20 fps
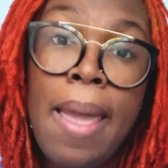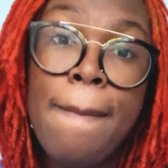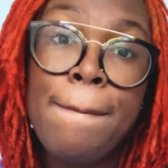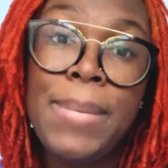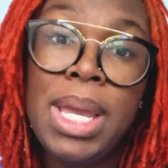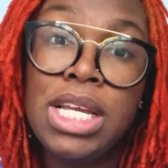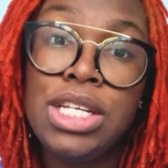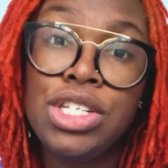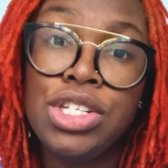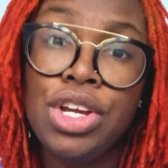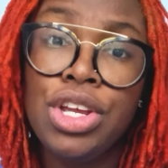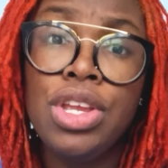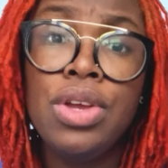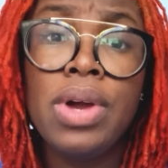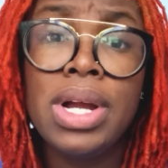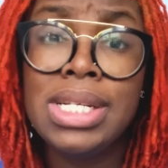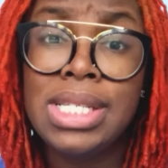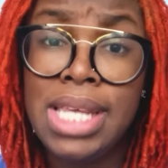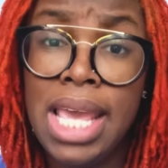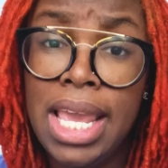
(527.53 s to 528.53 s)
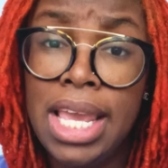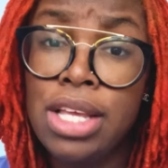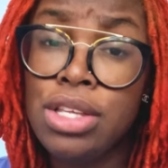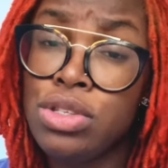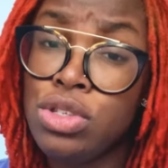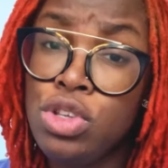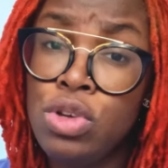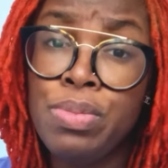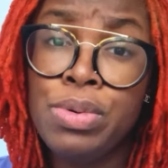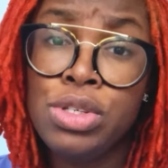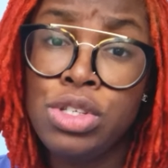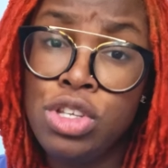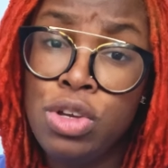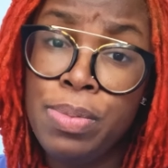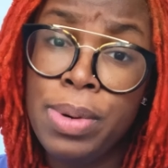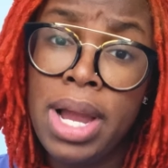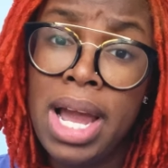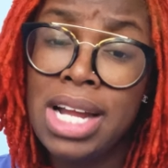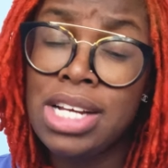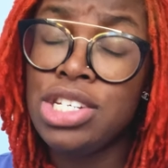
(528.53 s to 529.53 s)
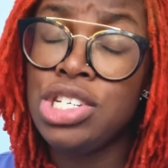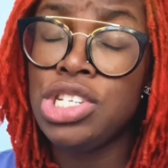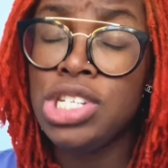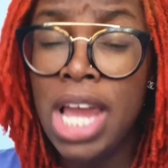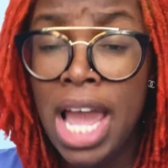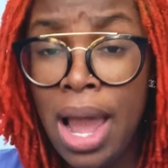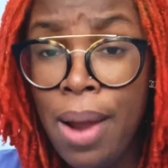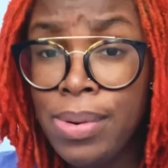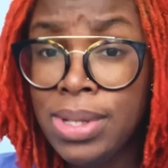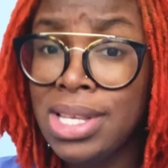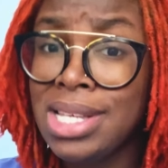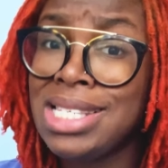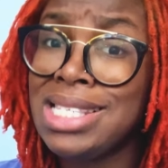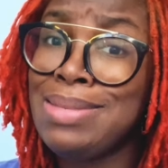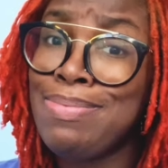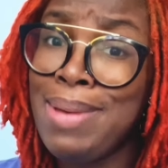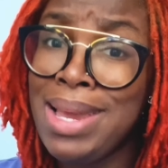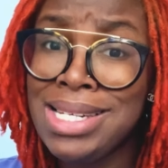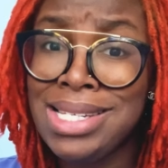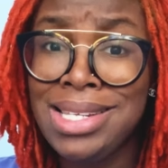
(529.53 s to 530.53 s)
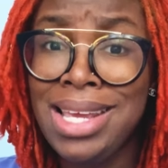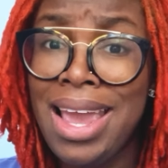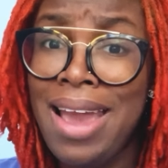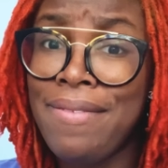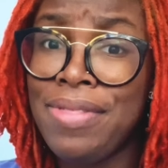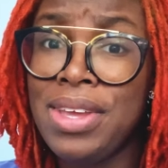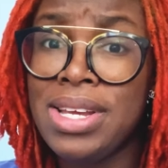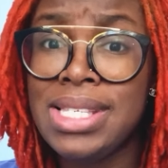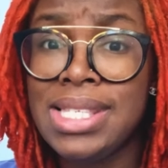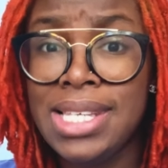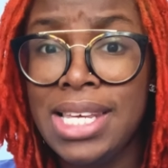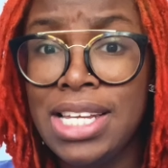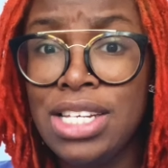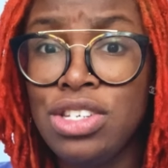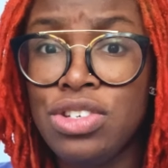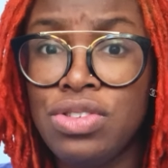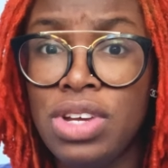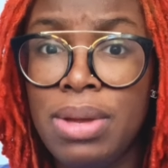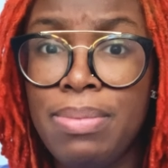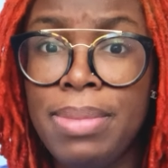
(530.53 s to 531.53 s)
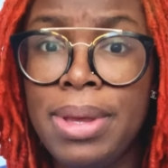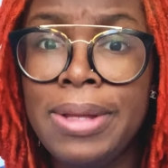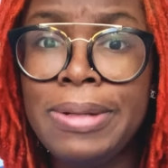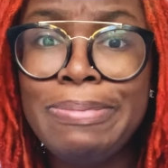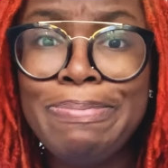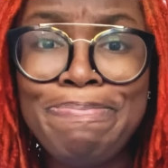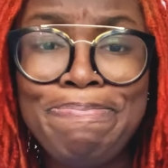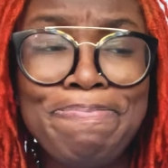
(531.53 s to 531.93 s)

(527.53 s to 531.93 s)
Make sure you aren't taking super, super hot showers, especially after a skin treatment.